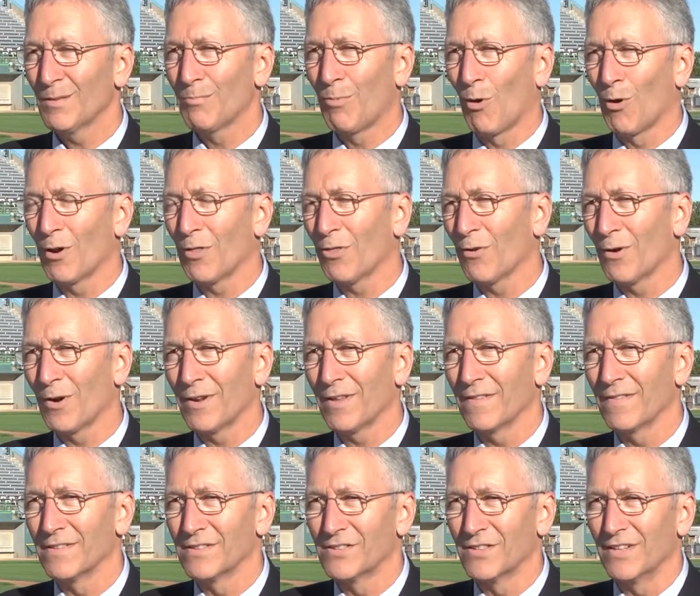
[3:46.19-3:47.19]
Port
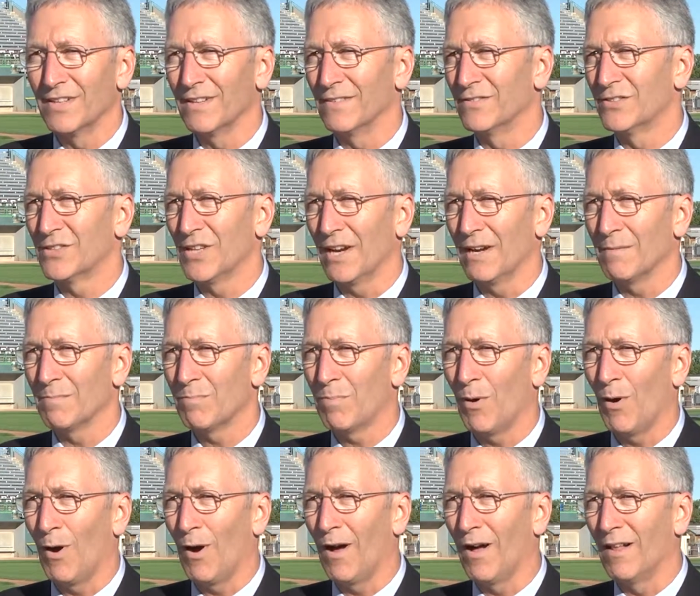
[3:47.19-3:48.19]
Authority of the City of St.
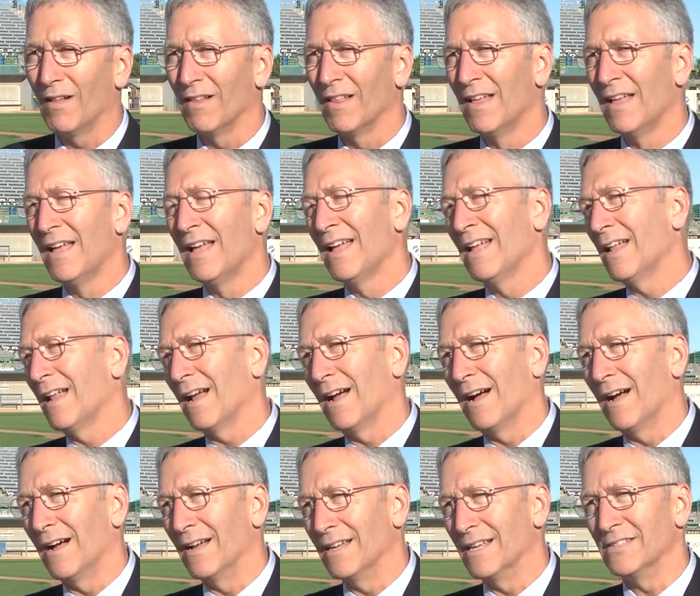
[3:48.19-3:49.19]
Paul
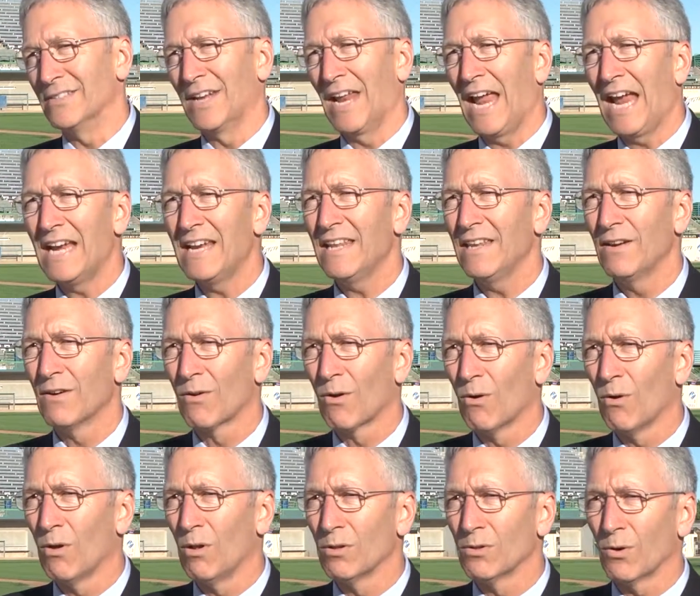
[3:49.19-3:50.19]
is an
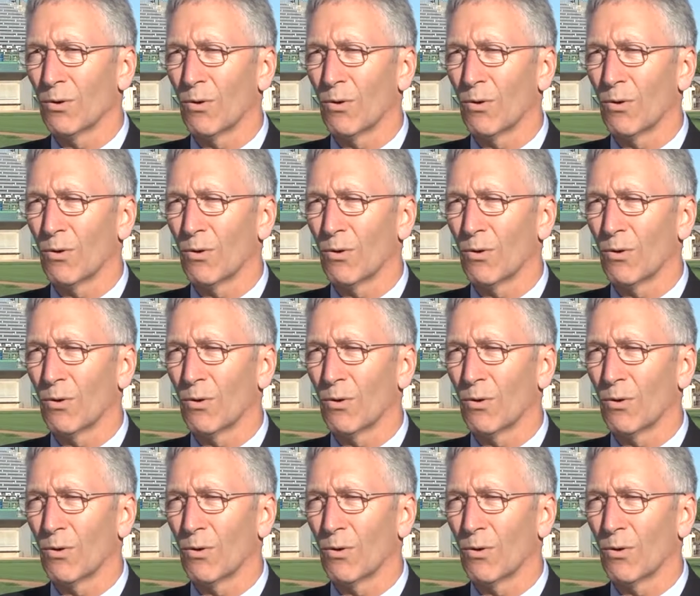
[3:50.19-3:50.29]
80-year-old